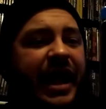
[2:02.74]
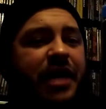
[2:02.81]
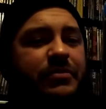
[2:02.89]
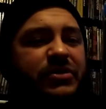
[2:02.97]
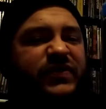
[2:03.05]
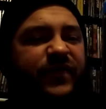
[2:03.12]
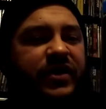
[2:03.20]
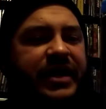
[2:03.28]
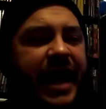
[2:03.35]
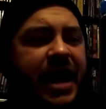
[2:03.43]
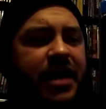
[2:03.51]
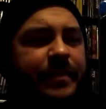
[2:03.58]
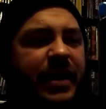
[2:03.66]
I almost
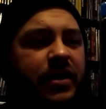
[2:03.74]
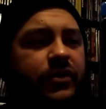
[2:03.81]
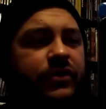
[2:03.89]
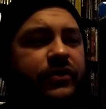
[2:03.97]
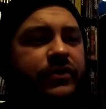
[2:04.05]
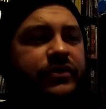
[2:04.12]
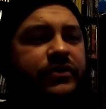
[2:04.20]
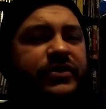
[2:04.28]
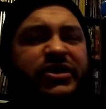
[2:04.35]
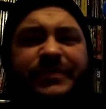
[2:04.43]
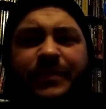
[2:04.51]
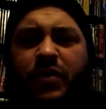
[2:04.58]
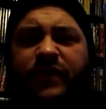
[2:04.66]
forgot about
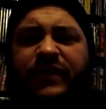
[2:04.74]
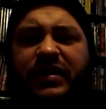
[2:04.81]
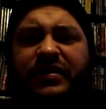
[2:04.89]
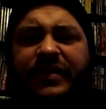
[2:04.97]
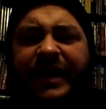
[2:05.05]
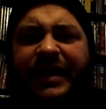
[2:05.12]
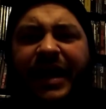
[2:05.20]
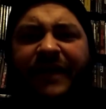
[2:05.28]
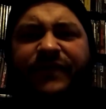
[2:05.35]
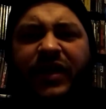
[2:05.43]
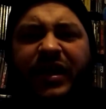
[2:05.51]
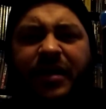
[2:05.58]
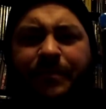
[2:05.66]
this movie. Like I
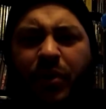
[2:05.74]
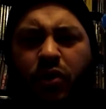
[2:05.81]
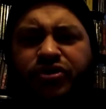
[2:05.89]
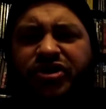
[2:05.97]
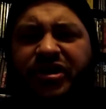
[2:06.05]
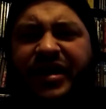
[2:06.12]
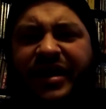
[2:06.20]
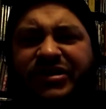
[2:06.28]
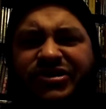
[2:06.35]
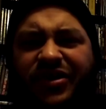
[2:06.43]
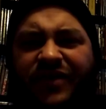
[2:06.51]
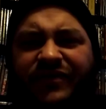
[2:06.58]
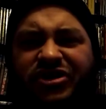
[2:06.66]
feel like
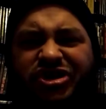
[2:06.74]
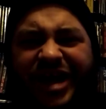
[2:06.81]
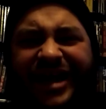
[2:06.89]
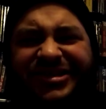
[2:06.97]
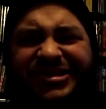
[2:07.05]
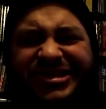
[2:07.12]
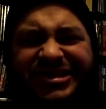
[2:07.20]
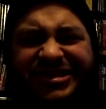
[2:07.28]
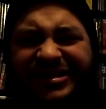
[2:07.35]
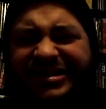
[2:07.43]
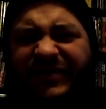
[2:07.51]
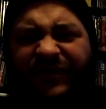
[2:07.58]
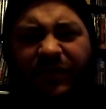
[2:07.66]
Poltergeist overshines this, at
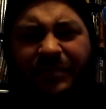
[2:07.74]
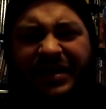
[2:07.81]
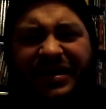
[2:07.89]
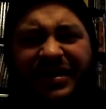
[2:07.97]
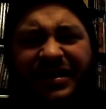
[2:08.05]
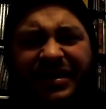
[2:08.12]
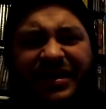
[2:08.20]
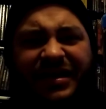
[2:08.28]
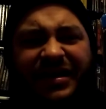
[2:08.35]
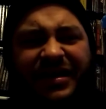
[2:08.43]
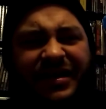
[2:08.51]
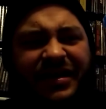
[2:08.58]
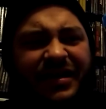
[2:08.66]
least for me.
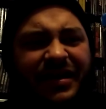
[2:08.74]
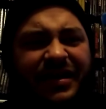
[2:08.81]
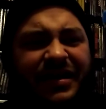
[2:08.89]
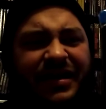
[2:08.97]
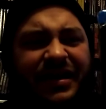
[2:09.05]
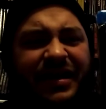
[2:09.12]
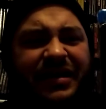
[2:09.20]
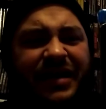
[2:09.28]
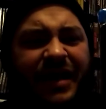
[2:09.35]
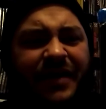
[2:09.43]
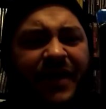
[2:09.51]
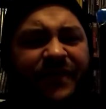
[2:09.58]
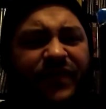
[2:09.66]
And
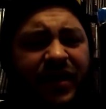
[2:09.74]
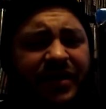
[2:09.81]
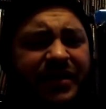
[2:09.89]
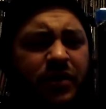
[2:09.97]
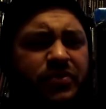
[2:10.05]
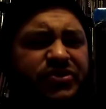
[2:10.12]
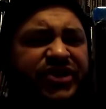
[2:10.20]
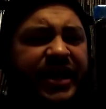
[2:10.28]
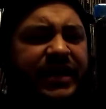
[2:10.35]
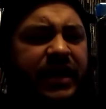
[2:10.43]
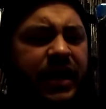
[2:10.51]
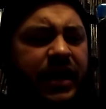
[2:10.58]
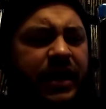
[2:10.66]
I, I feel like there was
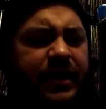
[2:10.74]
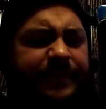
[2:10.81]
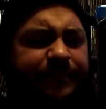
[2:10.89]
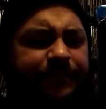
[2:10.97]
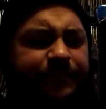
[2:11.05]
like uh